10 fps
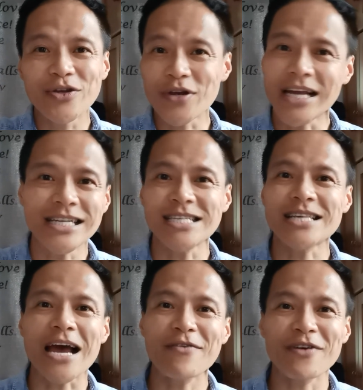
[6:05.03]
You can
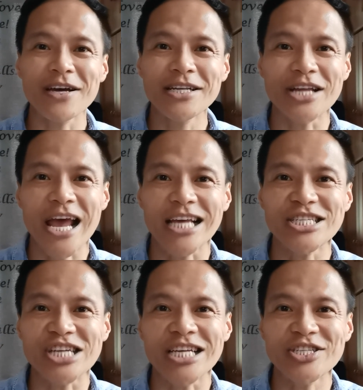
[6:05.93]
decipher the
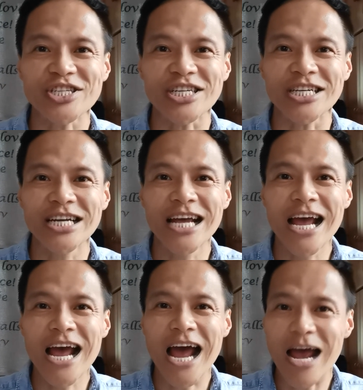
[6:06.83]
hand gesture.
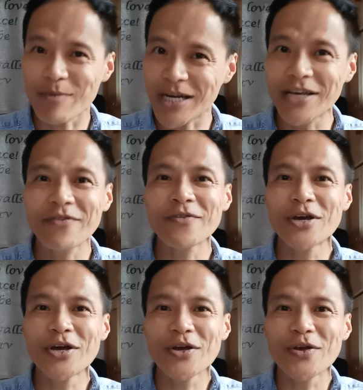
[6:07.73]
I believe
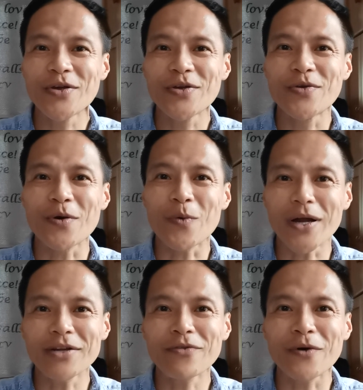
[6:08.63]
you're a
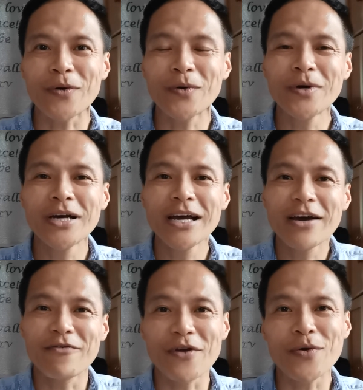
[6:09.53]
wonderful
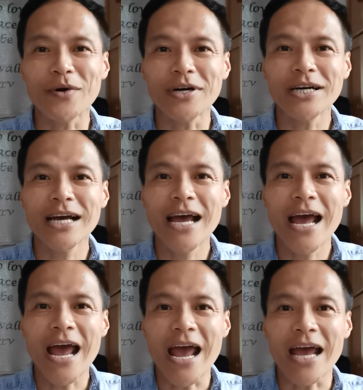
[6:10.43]
viewer.
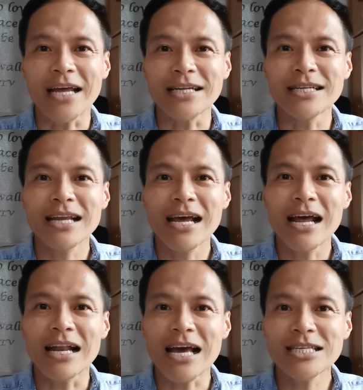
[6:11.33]
And
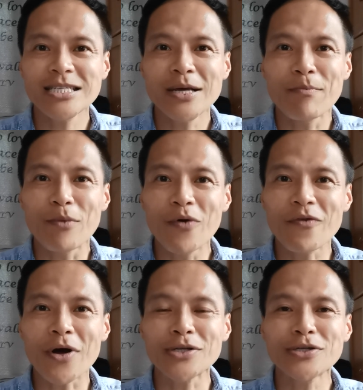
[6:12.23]
let's
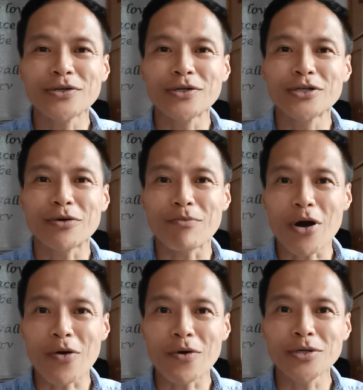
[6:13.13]
move on to
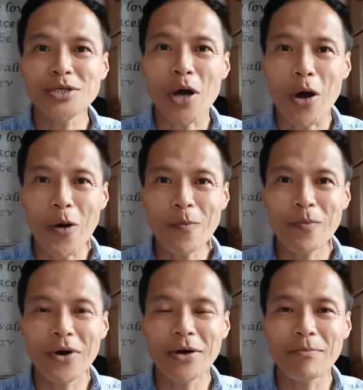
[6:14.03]
tomorrow's
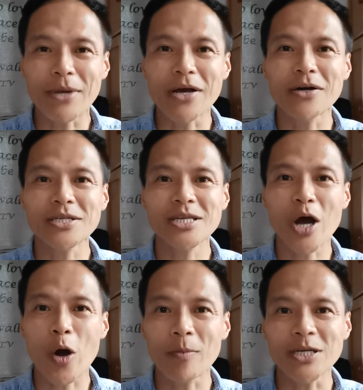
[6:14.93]
hope, because
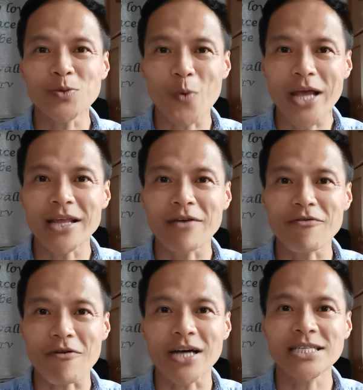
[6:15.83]
hope is waiting
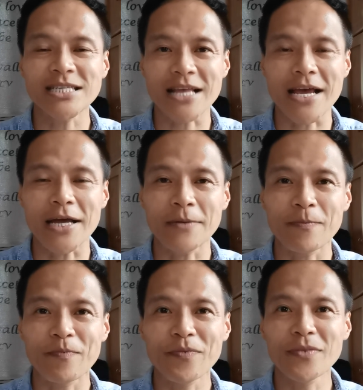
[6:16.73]
for us there.
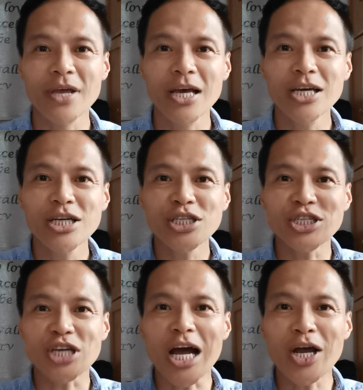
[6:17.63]

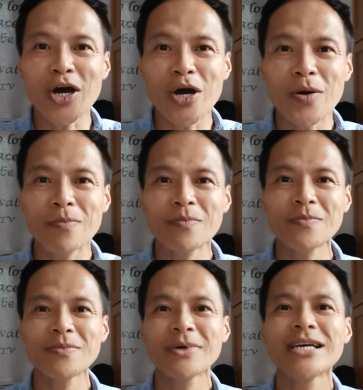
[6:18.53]

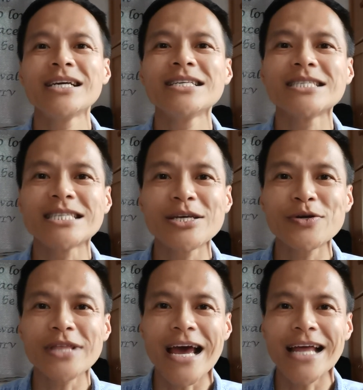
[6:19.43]
Shalom. See
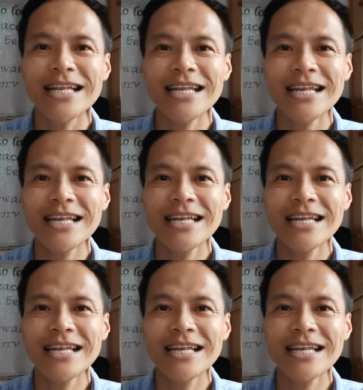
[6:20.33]
you then.